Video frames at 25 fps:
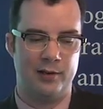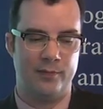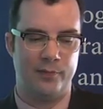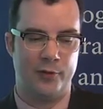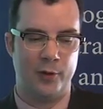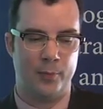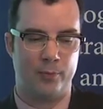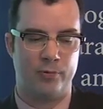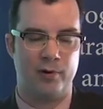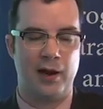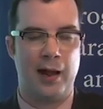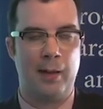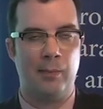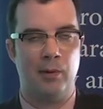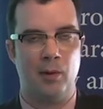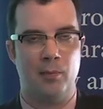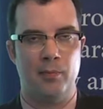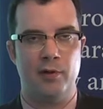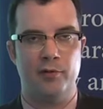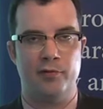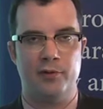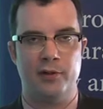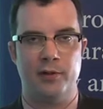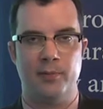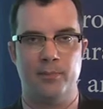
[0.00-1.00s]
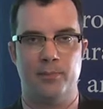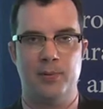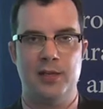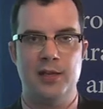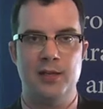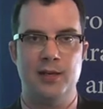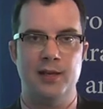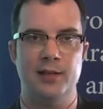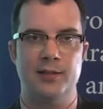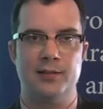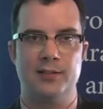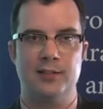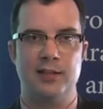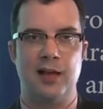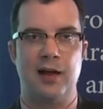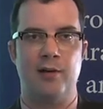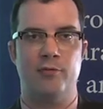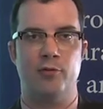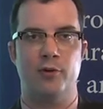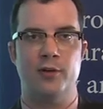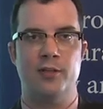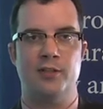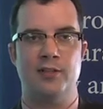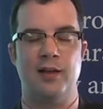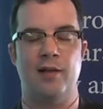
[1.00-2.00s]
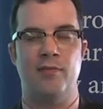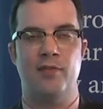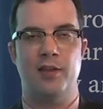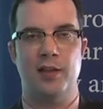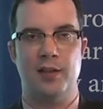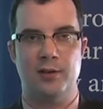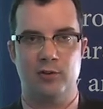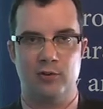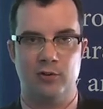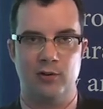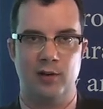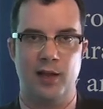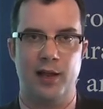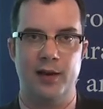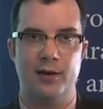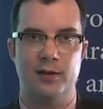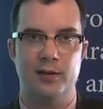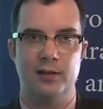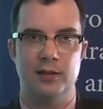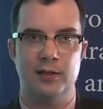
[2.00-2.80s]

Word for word: the problem of competing sovereigns on the internet.